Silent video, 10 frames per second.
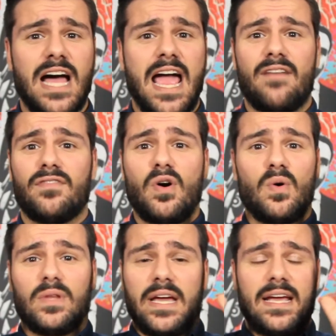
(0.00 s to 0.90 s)
I have
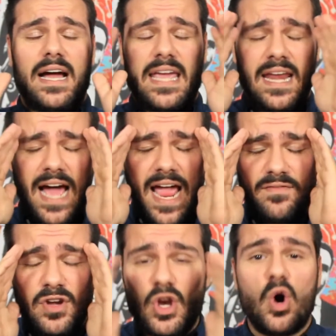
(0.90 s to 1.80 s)

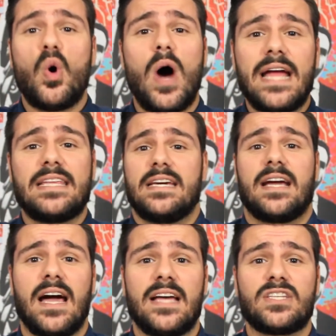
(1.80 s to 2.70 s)
no
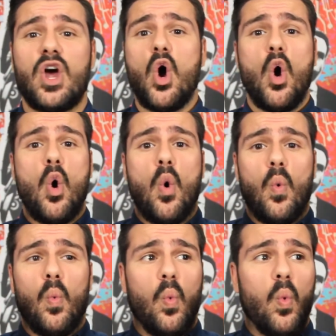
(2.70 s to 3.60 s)
idea, guys,
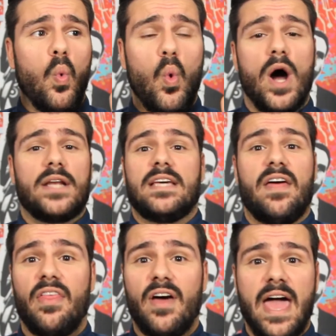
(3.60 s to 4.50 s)
what
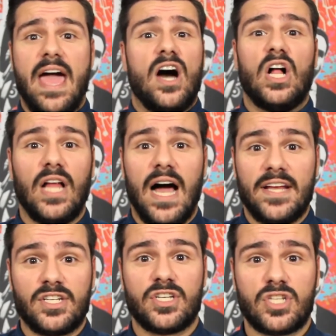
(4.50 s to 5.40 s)
the hell
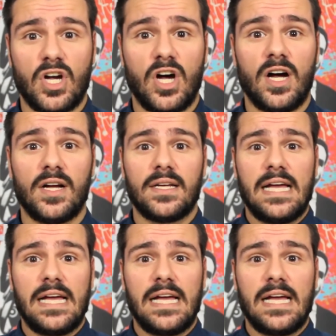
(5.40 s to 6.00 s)
I just saw.